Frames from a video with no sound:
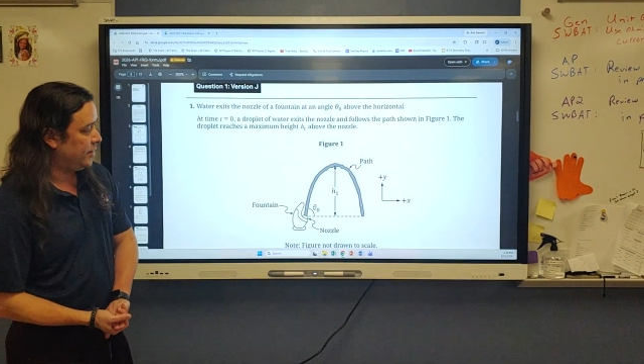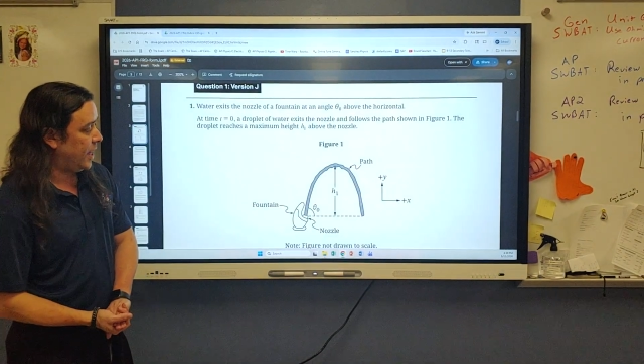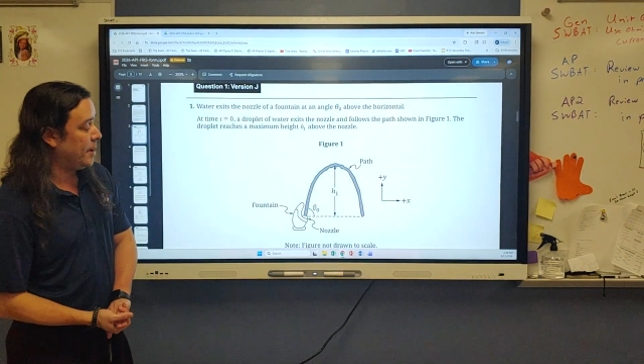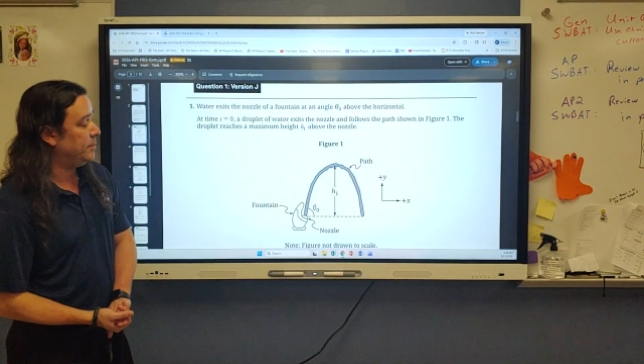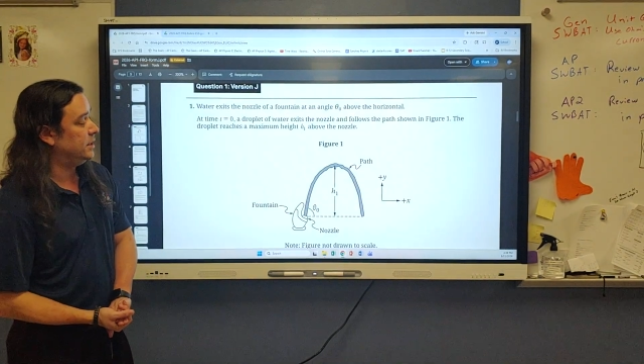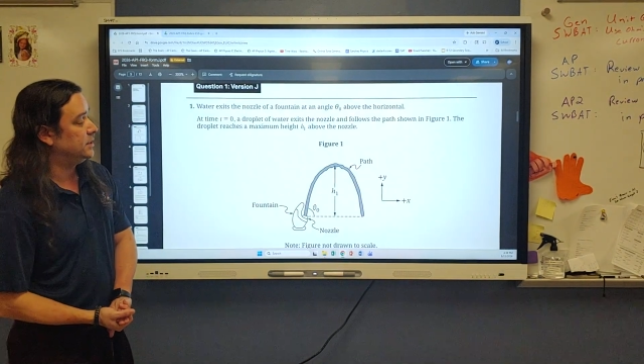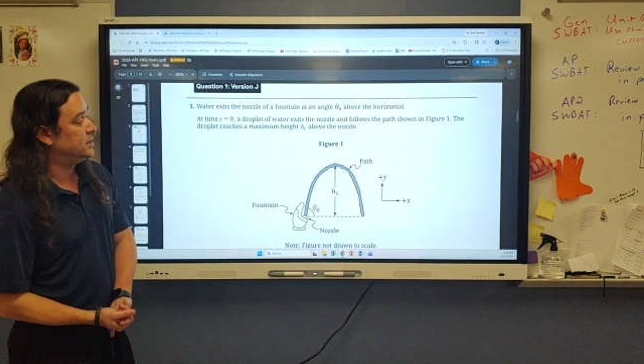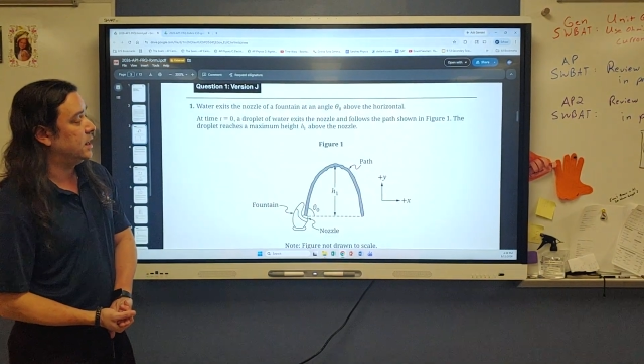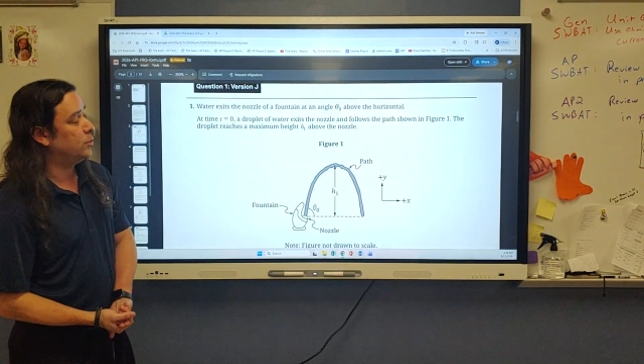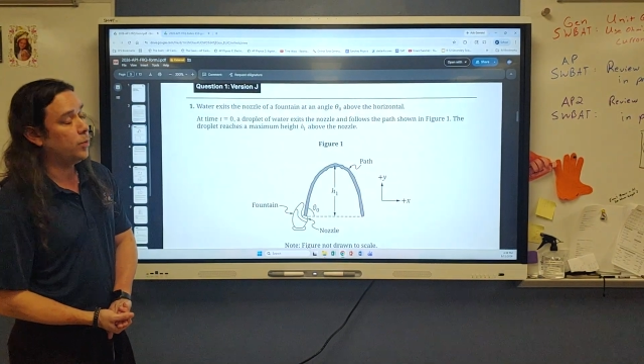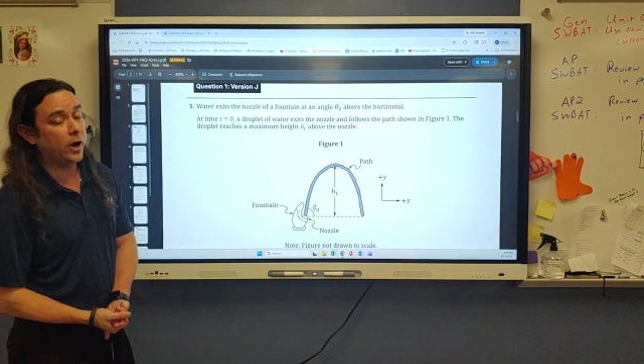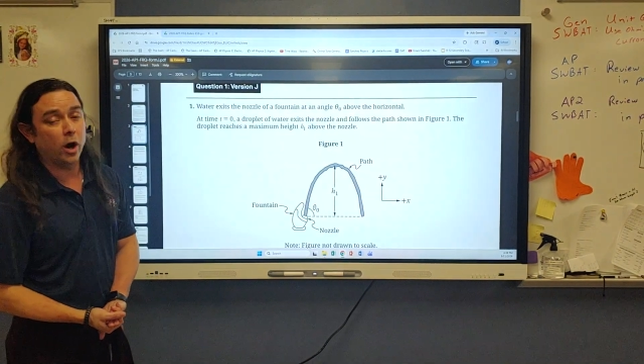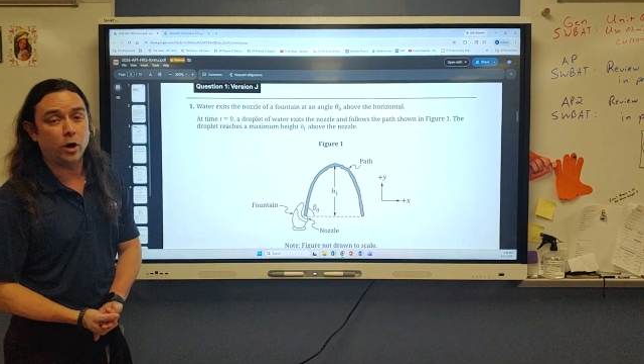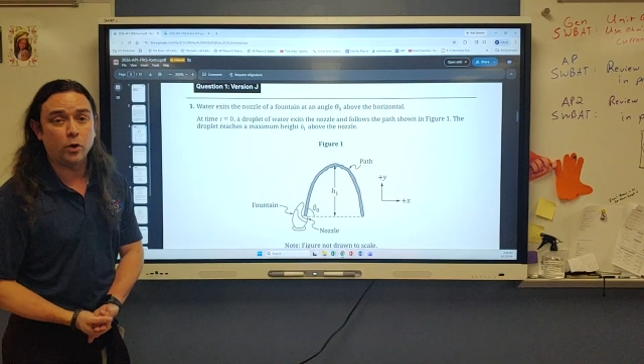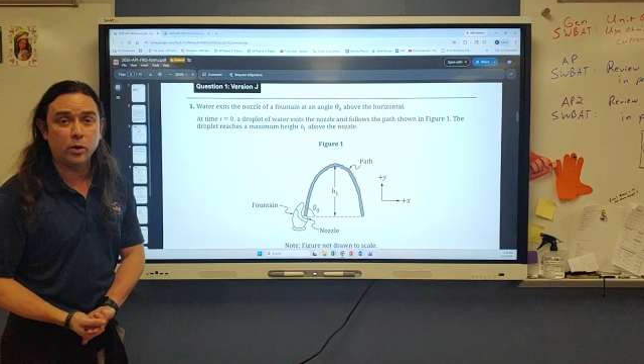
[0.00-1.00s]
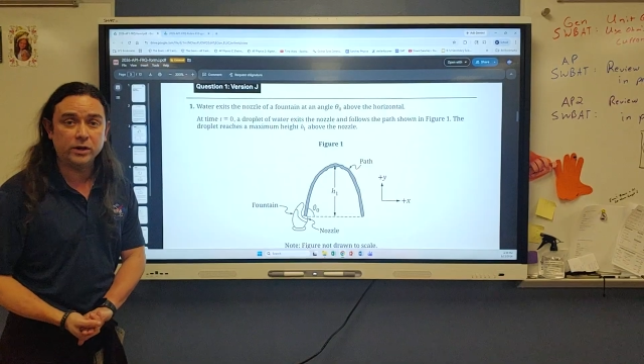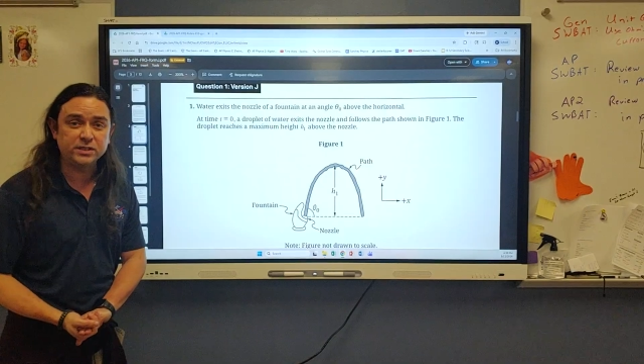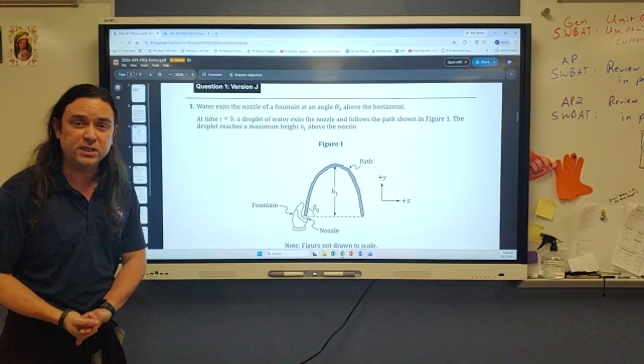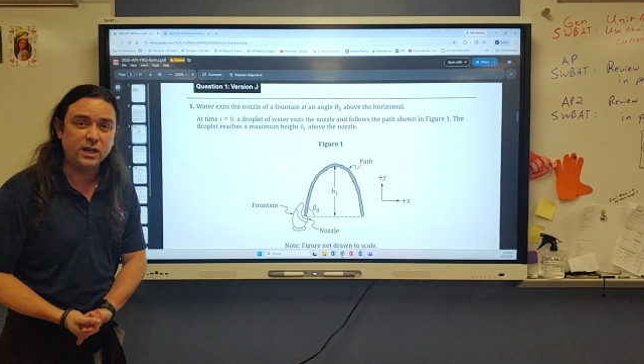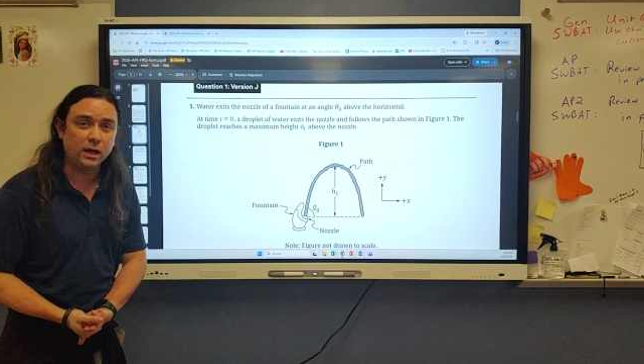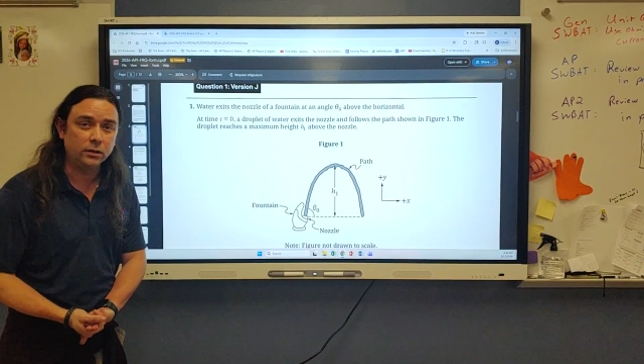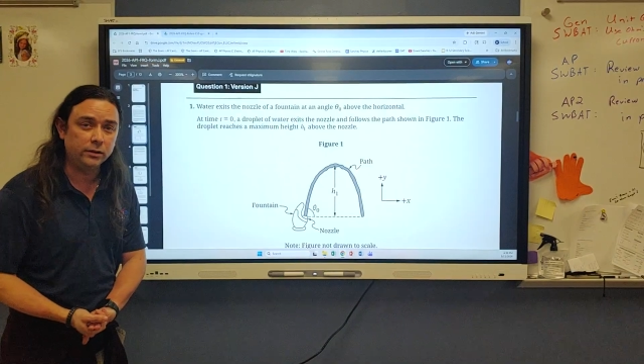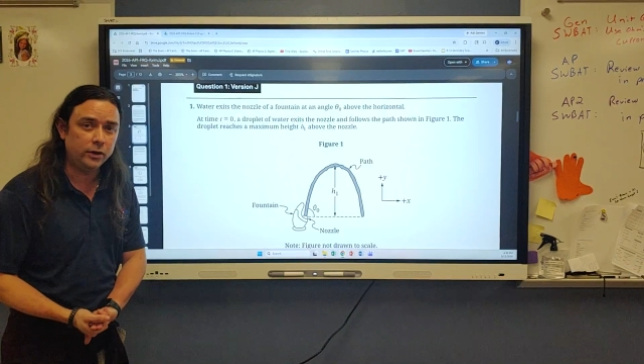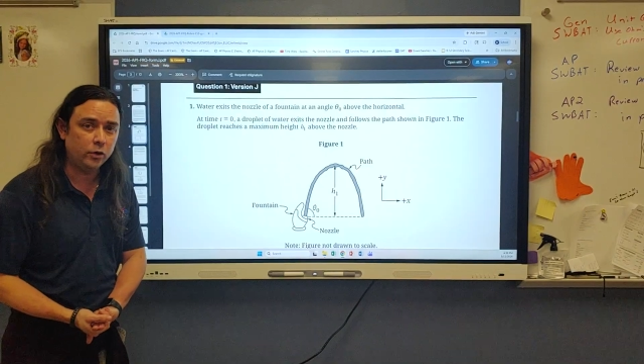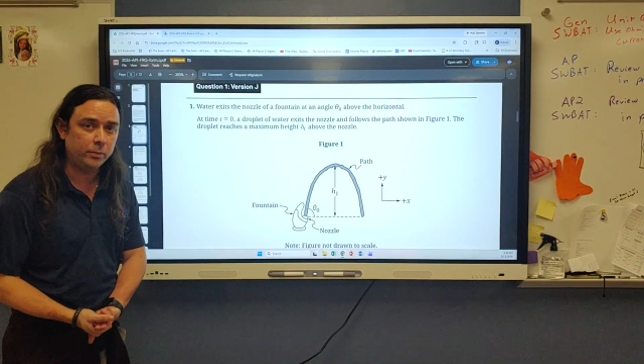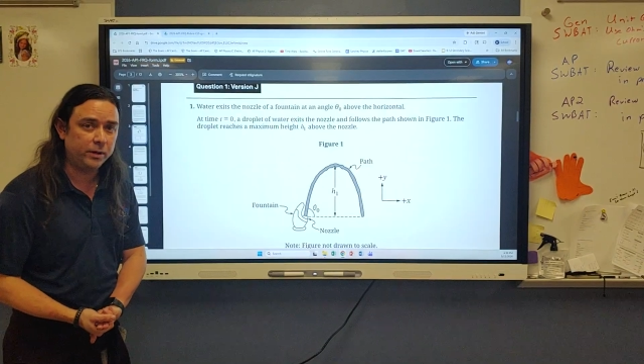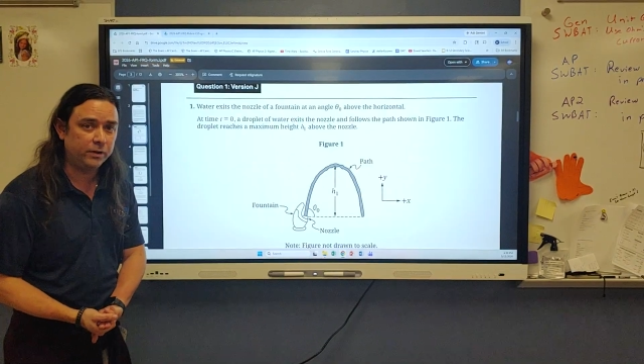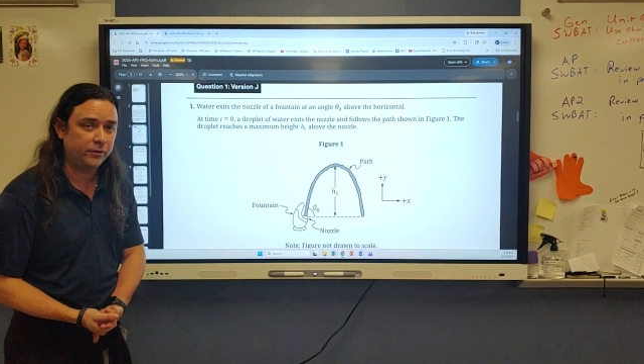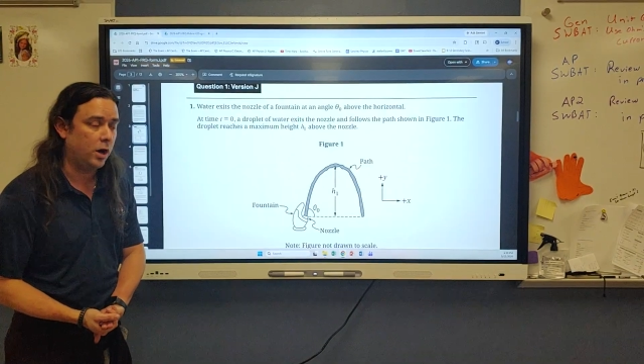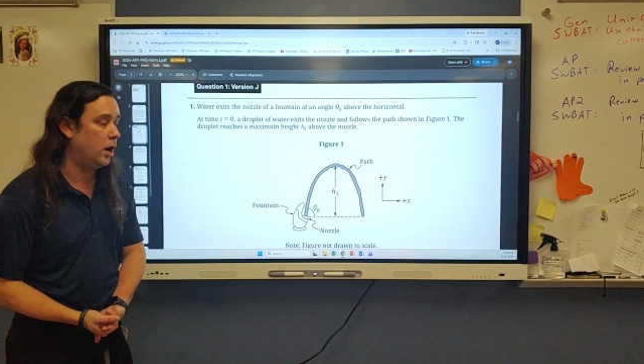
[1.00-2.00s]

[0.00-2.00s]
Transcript: That being said, we are going to see a little bit of